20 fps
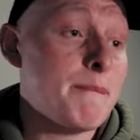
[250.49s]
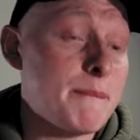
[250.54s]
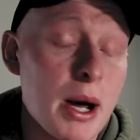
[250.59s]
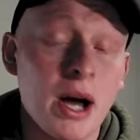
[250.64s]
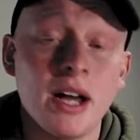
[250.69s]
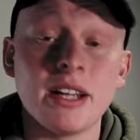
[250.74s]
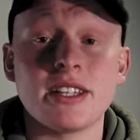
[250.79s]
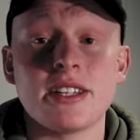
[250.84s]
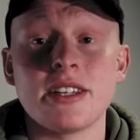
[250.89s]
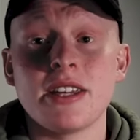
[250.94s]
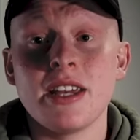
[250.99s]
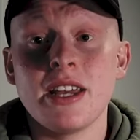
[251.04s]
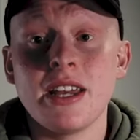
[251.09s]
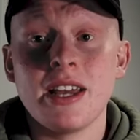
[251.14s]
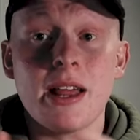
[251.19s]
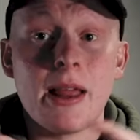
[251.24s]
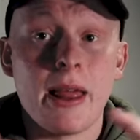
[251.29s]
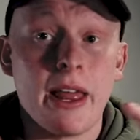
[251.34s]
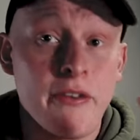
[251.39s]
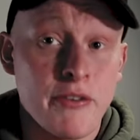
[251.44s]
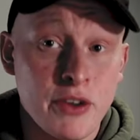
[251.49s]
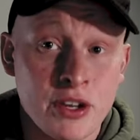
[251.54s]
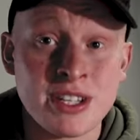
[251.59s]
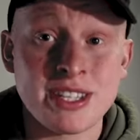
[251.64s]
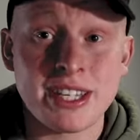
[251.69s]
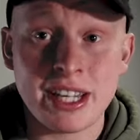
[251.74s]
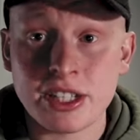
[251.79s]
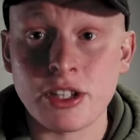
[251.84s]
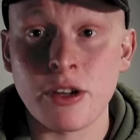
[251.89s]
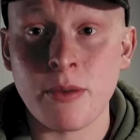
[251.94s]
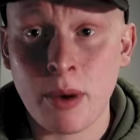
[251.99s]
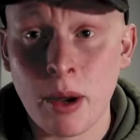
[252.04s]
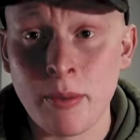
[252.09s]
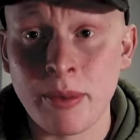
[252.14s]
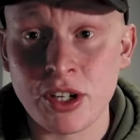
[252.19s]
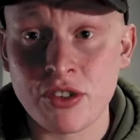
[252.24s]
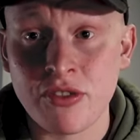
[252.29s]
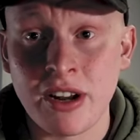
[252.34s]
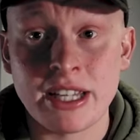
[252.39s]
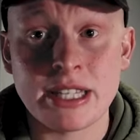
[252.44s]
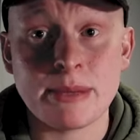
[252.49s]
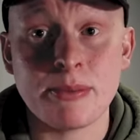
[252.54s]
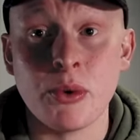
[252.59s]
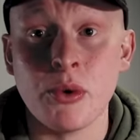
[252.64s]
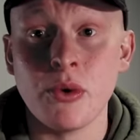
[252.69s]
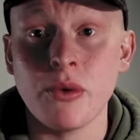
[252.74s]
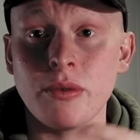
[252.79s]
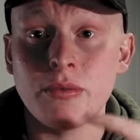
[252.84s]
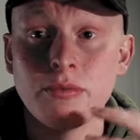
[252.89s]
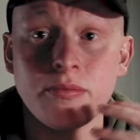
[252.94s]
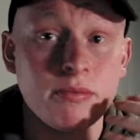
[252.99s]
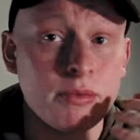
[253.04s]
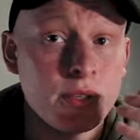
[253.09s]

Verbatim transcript: but if you can stick to public transport,